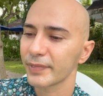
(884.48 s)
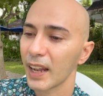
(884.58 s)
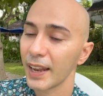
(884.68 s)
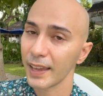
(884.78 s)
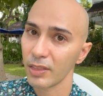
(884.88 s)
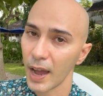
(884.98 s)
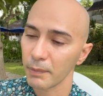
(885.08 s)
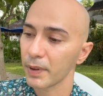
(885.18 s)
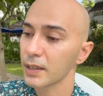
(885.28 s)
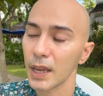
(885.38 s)
like
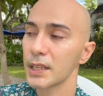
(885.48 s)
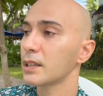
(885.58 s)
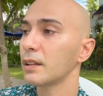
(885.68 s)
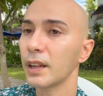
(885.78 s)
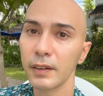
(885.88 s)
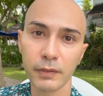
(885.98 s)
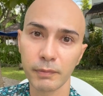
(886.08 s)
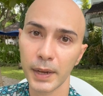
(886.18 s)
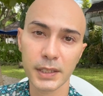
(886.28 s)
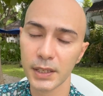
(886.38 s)
that because I still love
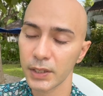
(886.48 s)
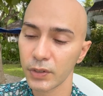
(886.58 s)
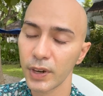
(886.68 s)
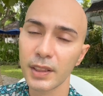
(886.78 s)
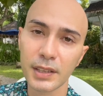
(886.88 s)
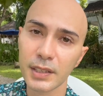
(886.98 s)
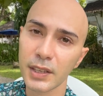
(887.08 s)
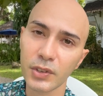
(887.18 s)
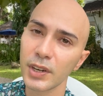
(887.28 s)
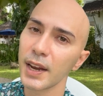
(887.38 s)
my sunscreen. The
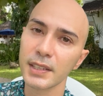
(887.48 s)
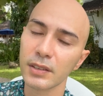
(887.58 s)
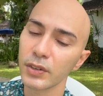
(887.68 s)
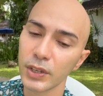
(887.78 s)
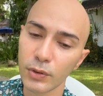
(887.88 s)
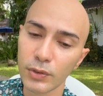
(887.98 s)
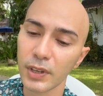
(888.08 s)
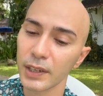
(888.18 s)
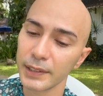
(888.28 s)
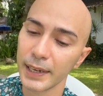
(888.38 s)
sunscreen I still use
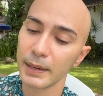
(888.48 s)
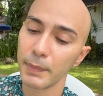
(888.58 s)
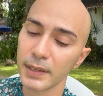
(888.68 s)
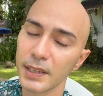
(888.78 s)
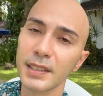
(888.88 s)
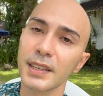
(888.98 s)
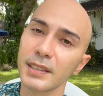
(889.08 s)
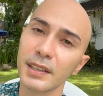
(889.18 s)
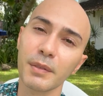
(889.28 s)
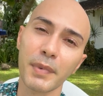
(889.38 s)
on a daily basis is
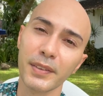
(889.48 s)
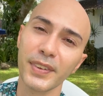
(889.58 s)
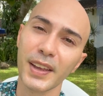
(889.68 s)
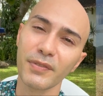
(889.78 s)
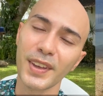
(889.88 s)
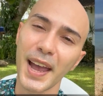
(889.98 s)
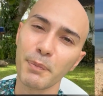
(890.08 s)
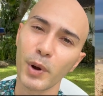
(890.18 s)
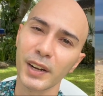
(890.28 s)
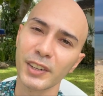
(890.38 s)
still my VMV
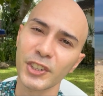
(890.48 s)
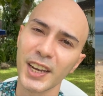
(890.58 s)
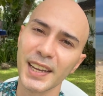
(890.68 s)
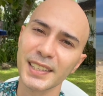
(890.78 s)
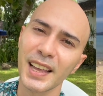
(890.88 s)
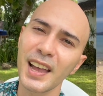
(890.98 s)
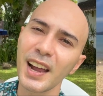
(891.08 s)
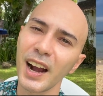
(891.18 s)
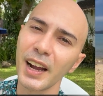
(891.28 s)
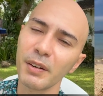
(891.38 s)
Hypoallergenics
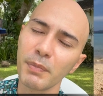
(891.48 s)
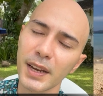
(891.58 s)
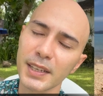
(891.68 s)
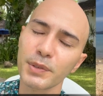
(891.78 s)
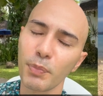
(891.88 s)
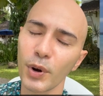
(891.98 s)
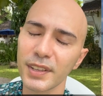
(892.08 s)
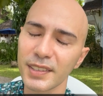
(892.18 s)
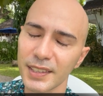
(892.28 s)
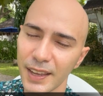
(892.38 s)
Armada Sport
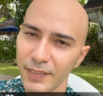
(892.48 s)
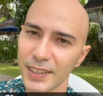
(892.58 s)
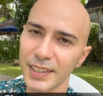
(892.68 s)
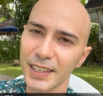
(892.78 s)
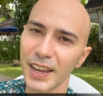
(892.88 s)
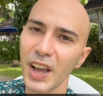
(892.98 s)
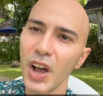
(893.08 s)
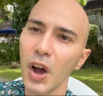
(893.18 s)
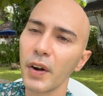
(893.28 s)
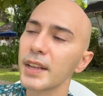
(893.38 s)
70.
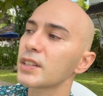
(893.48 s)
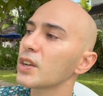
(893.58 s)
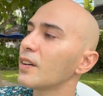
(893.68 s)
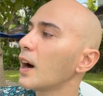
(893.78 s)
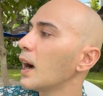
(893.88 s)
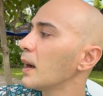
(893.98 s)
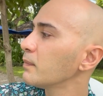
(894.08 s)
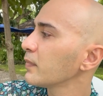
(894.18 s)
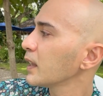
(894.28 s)
Alright, so um,